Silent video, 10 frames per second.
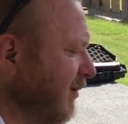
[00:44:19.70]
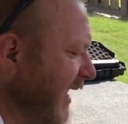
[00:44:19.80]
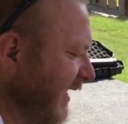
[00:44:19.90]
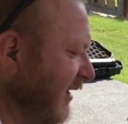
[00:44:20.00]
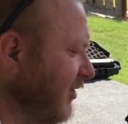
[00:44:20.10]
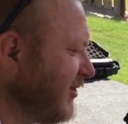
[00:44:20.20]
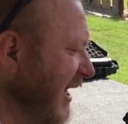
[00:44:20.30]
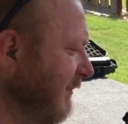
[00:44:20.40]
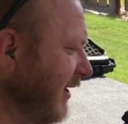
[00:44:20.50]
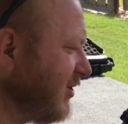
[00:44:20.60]
is Black Hills
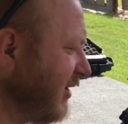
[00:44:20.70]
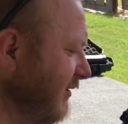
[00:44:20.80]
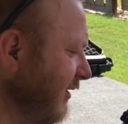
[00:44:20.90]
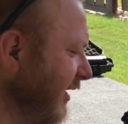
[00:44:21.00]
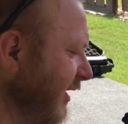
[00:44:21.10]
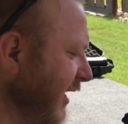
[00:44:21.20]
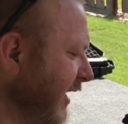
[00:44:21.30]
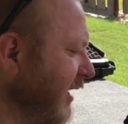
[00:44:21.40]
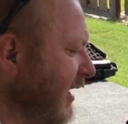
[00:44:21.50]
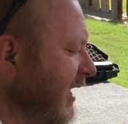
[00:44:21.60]
Ammunition in
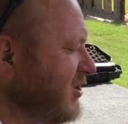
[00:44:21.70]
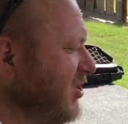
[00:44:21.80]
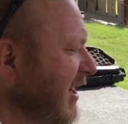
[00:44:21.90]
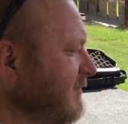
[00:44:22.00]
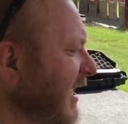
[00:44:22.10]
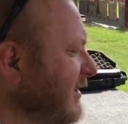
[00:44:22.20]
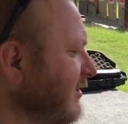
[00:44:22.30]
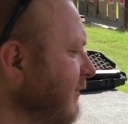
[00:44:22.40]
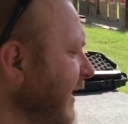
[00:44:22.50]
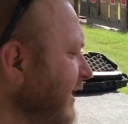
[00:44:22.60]
a SGM
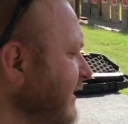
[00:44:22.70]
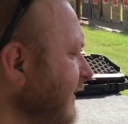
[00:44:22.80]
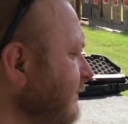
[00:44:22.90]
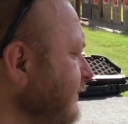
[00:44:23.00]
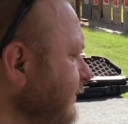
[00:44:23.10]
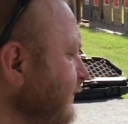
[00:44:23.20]
Tactical magazine.